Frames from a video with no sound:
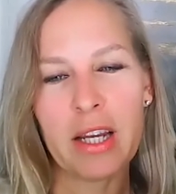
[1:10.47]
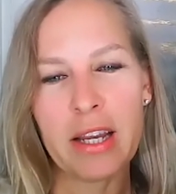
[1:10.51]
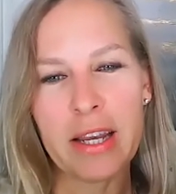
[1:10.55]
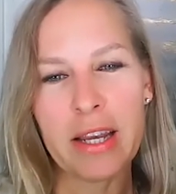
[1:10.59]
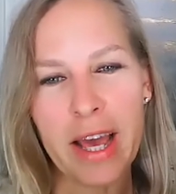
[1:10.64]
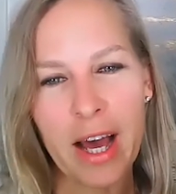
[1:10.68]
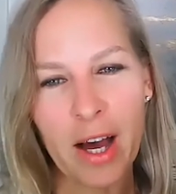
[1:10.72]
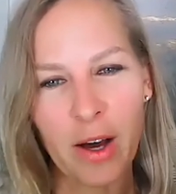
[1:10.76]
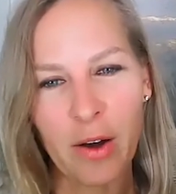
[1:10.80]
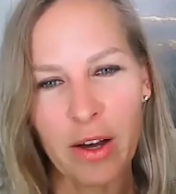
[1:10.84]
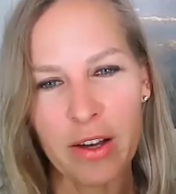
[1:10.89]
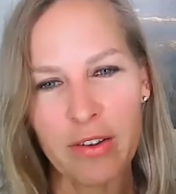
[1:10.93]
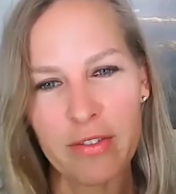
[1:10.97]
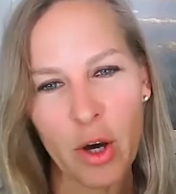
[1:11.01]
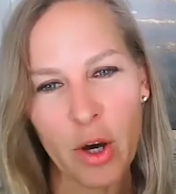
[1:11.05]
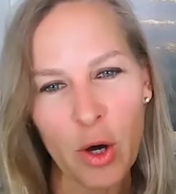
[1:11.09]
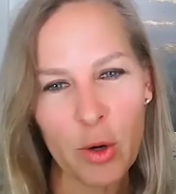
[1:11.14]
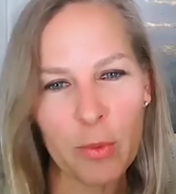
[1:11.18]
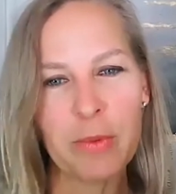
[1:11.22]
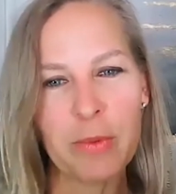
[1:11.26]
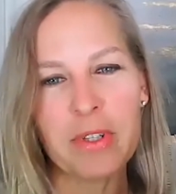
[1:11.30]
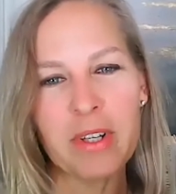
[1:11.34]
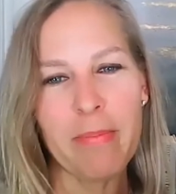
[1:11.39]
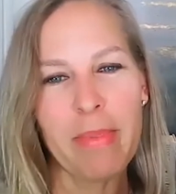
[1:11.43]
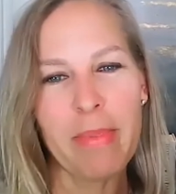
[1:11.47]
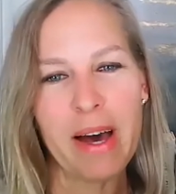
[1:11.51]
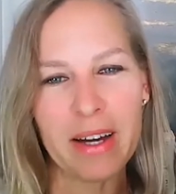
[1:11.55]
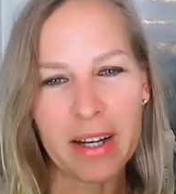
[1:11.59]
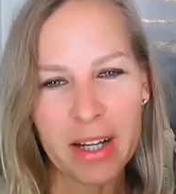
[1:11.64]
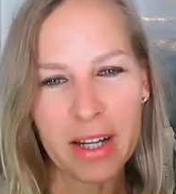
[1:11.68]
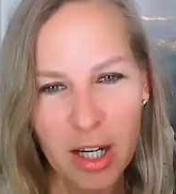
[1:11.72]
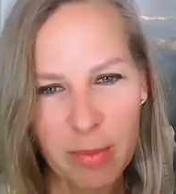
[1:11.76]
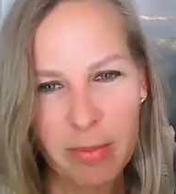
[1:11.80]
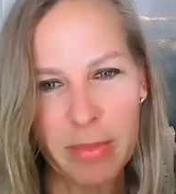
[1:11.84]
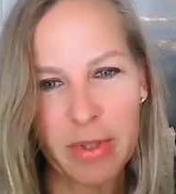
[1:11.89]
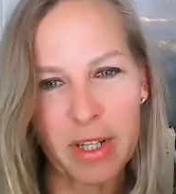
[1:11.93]
and now I've opened it back
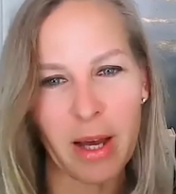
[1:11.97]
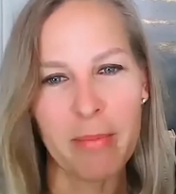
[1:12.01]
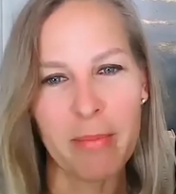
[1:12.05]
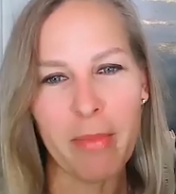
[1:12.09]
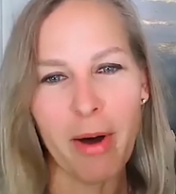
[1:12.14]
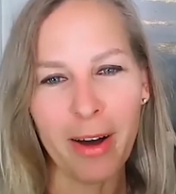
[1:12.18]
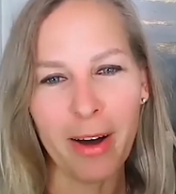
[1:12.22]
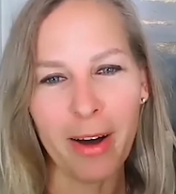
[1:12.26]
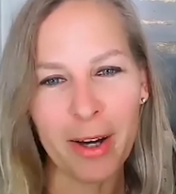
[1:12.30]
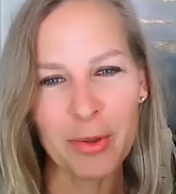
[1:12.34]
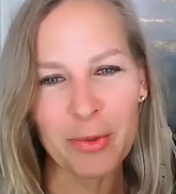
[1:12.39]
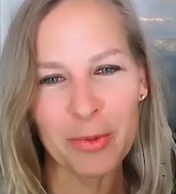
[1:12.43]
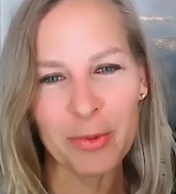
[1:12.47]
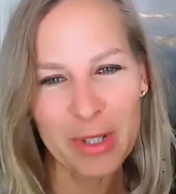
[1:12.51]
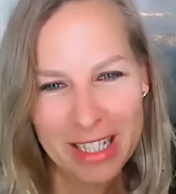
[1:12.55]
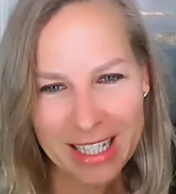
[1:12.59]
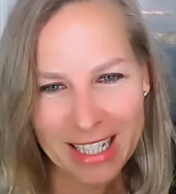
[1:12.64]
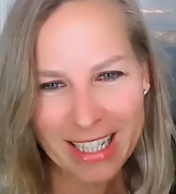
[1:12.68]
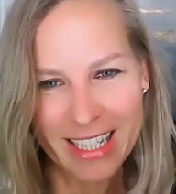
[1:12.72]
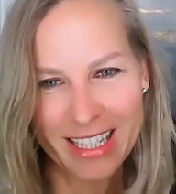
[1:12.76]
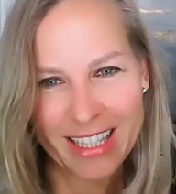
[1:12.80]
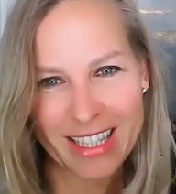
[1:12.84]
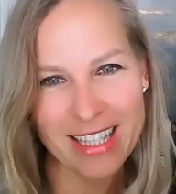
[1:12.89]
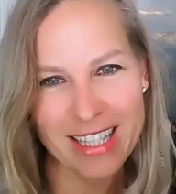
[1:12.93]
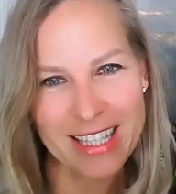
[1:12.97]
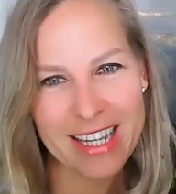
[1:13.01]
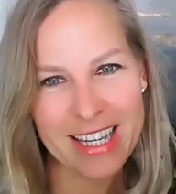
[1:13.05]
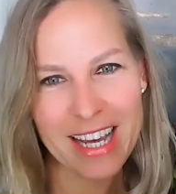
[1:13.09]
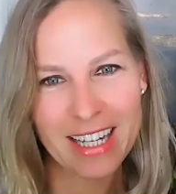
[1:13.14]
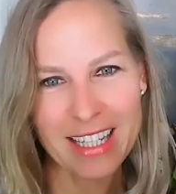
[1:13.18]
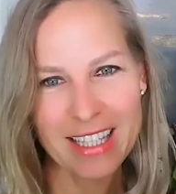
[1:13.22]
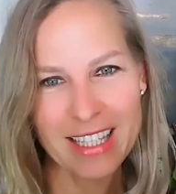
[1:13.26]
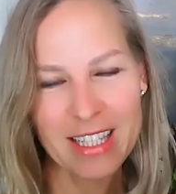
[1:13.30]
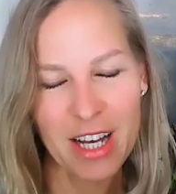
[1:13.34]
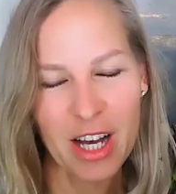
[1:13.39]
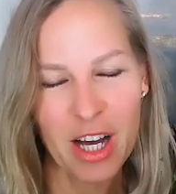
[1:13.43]
up and I'm on reading it the
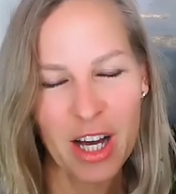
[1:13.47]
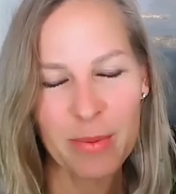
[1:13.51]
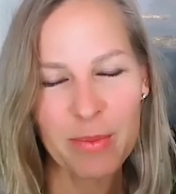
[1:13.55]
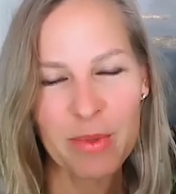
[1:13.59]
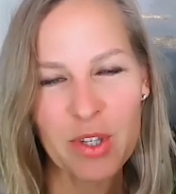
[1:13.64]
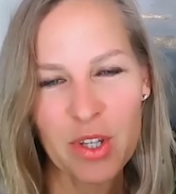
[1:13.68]
second time.